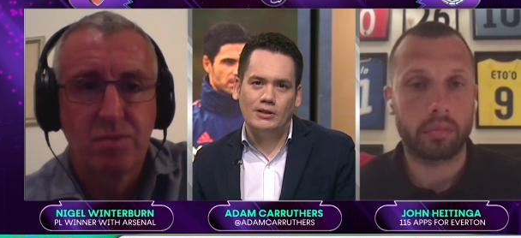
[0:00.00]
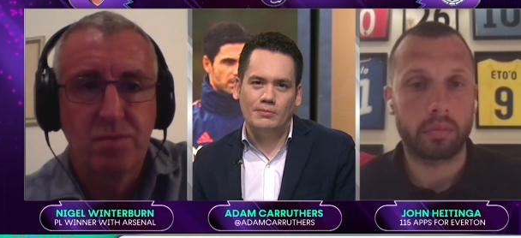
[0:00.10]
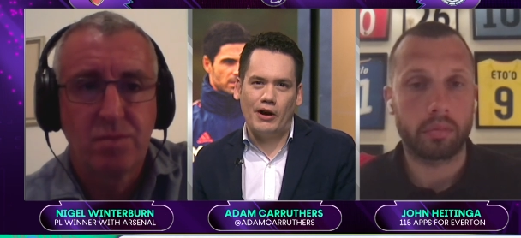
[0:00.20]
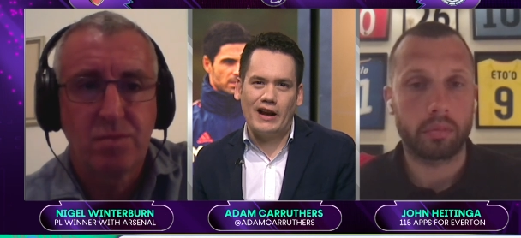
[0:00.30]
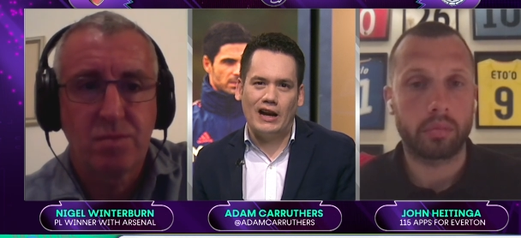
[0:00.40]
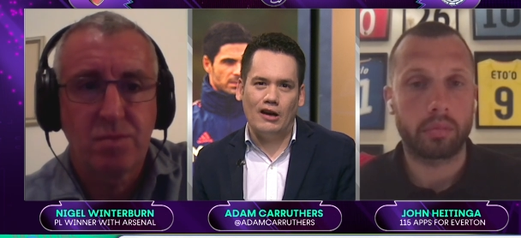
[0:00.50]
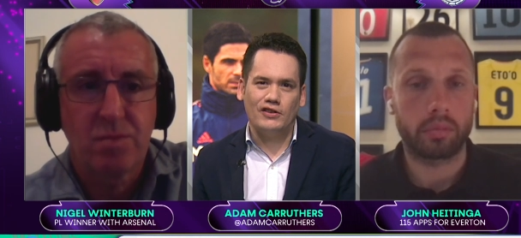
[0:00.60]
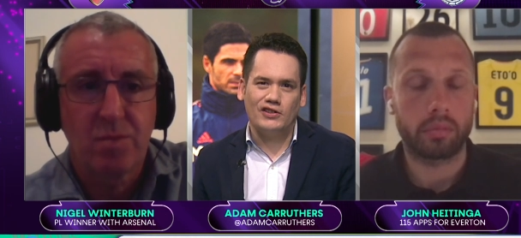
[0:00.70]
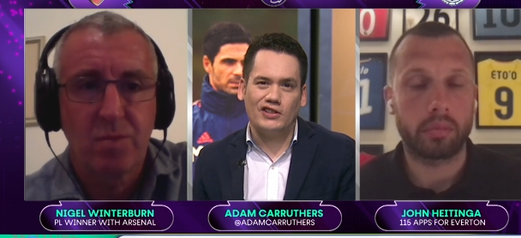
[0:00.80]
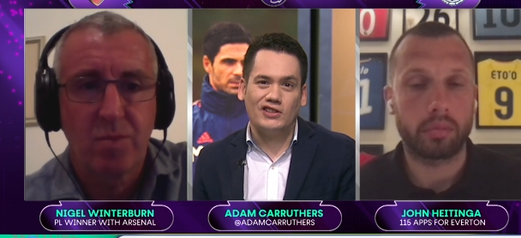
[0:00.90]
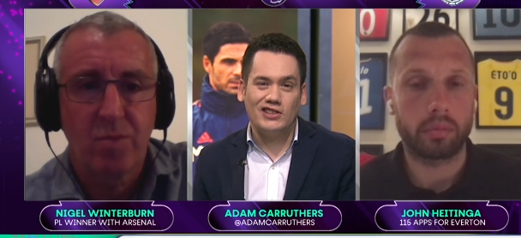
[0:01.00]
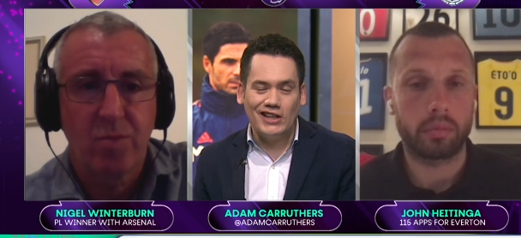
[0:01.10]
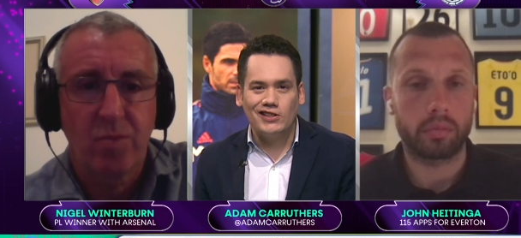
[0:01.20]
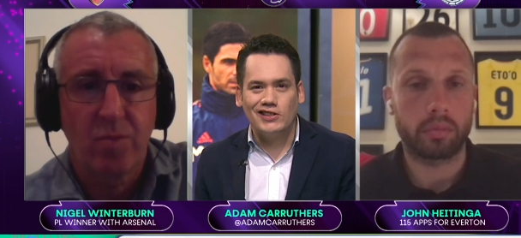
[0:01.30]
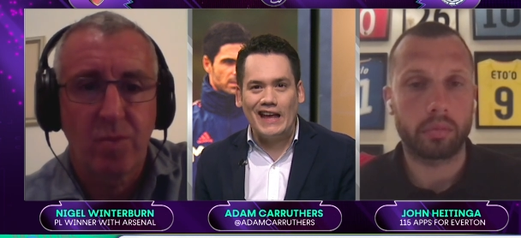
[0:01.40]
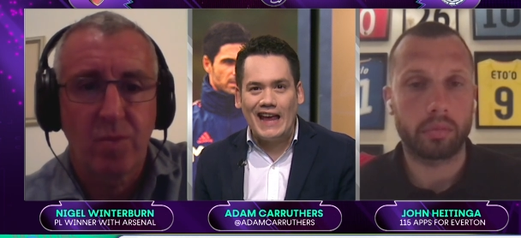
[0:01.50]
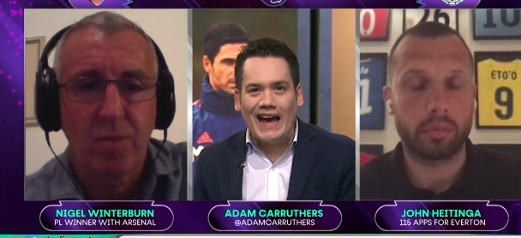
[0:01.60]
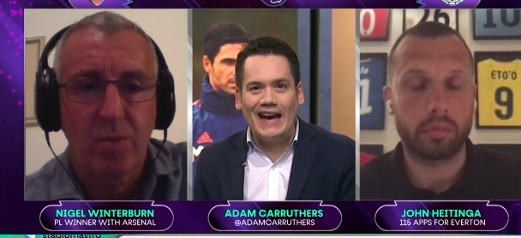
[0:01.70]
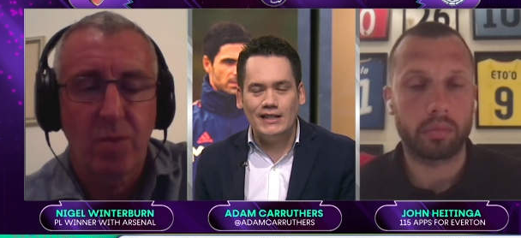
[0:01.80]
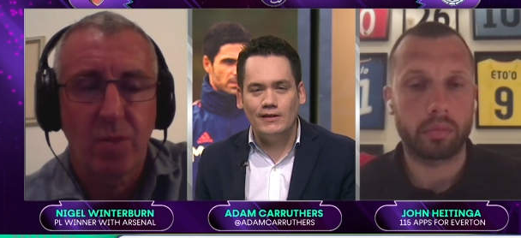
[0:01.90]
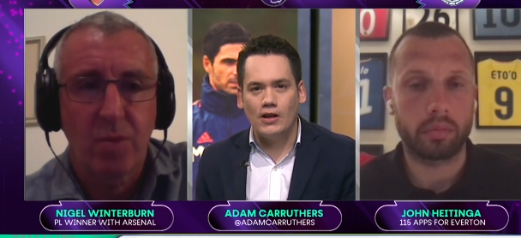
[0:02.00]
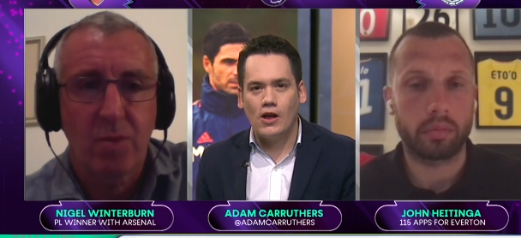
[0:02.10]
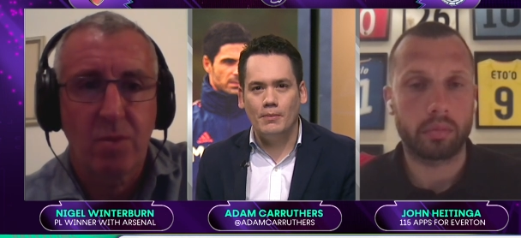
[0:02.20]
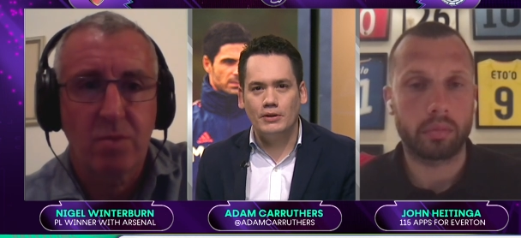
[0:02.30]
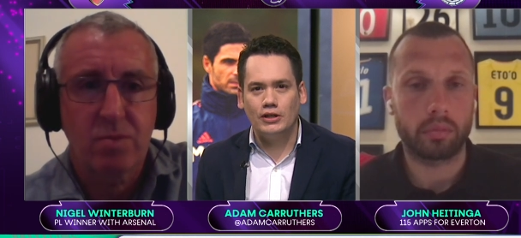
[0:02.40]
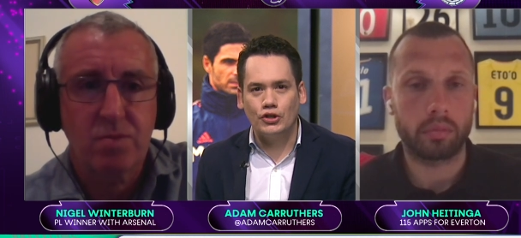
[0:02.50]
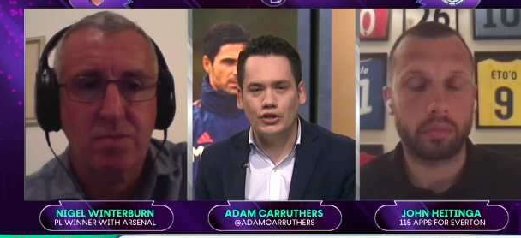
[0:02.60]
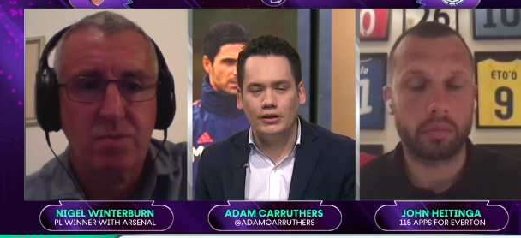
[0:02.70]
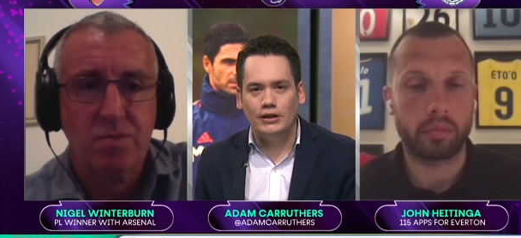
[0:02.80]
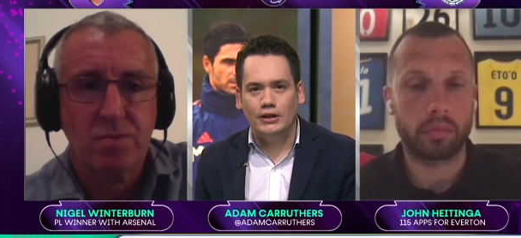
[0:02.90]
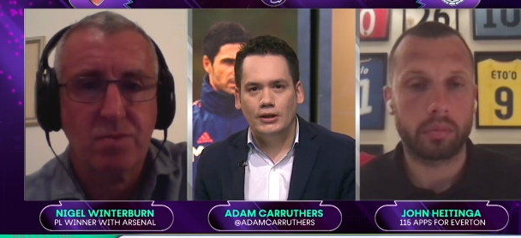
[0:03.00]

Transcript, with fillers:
Speaker 1: Brian Clough, the success they had in the competition